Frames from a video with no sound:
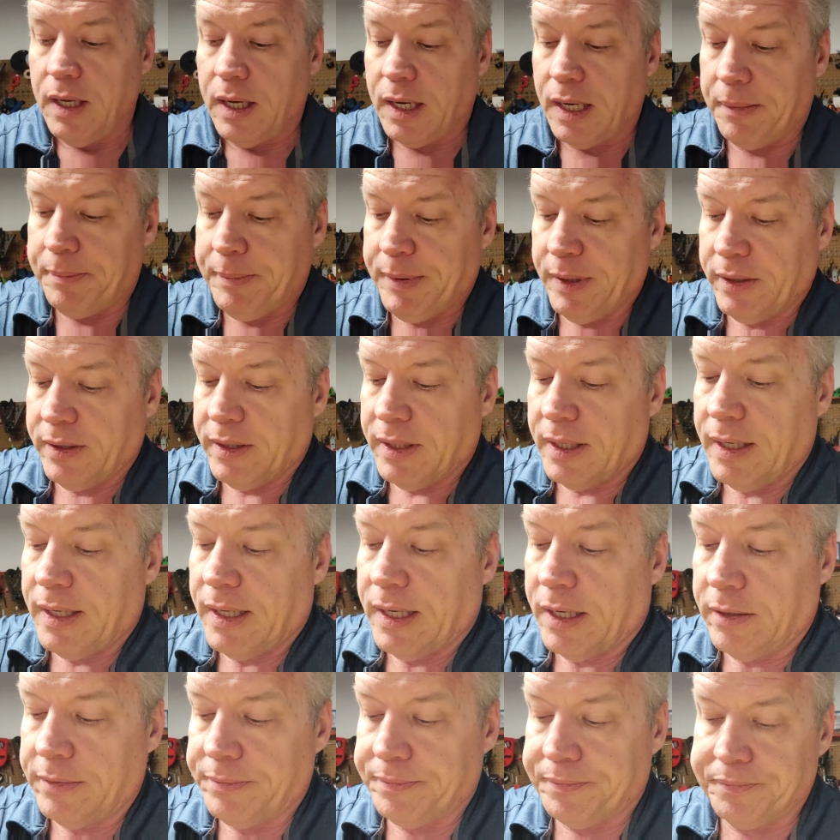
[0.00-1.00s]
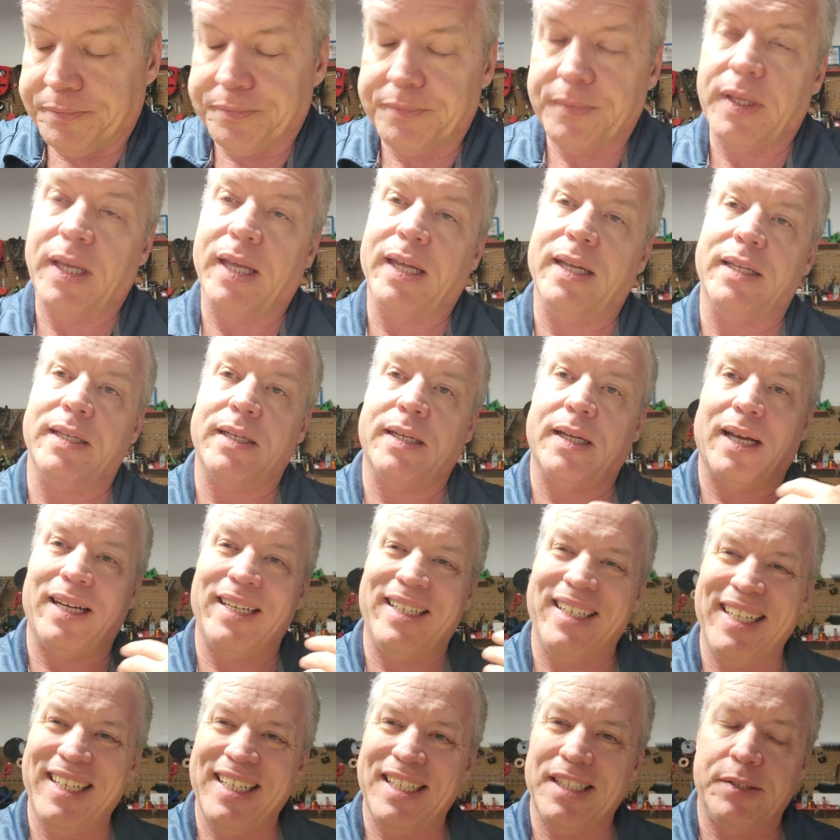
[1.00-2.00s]
I built that out, and
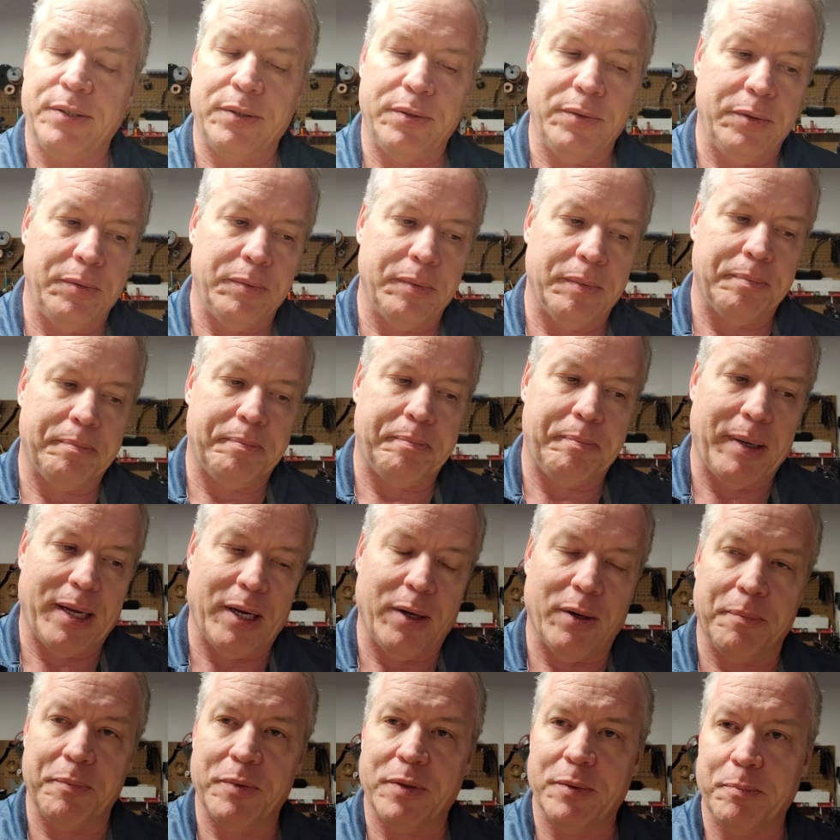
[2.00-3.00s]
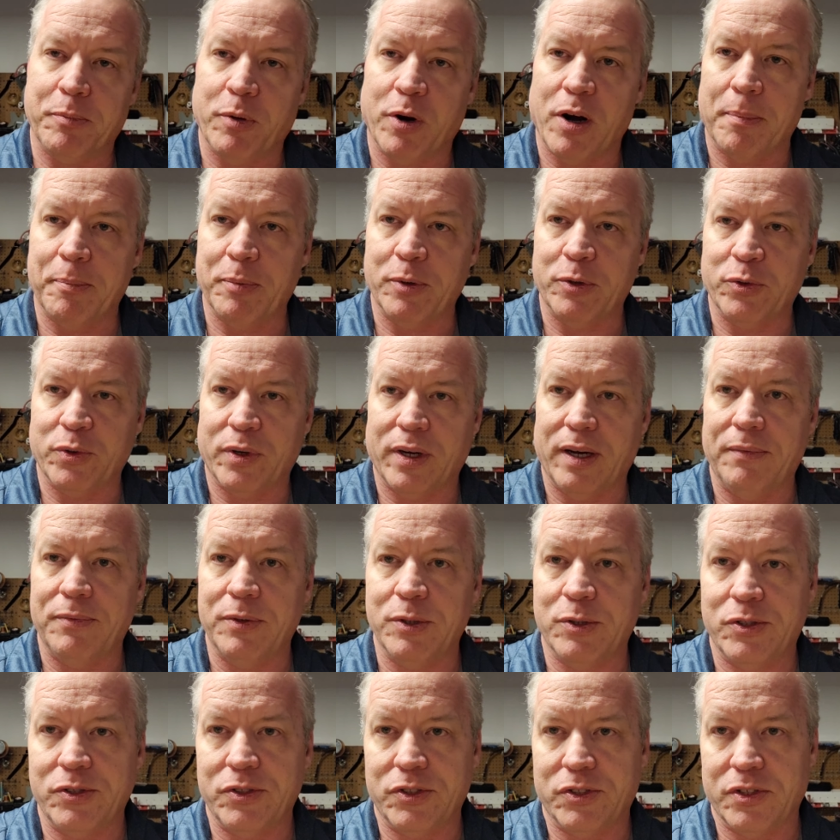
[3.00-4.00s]
I needed to pair up the proper
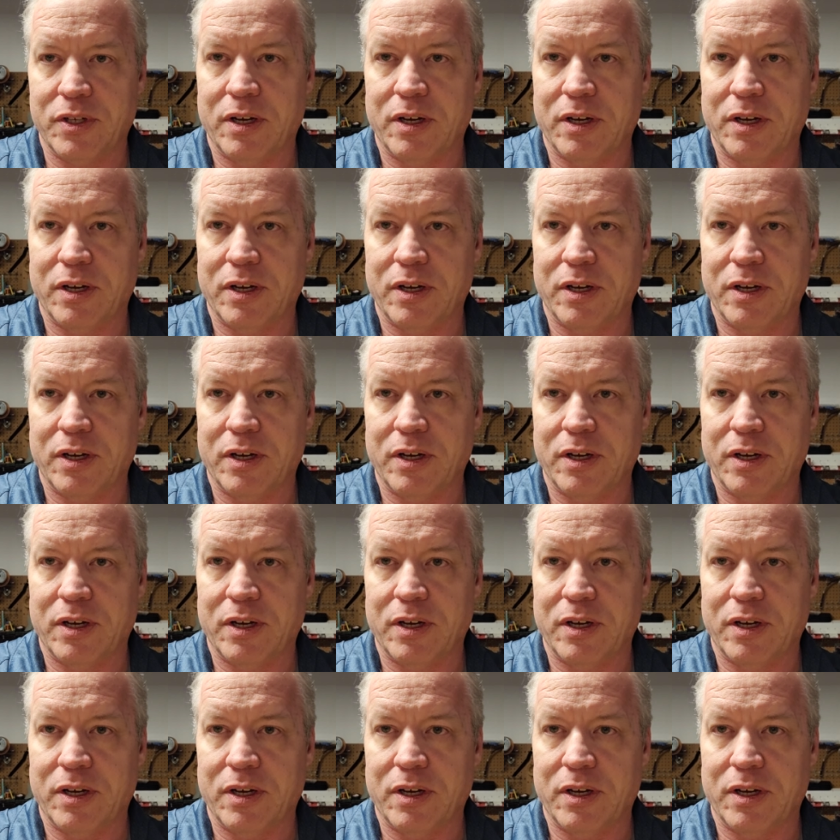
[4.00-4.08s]
drivers and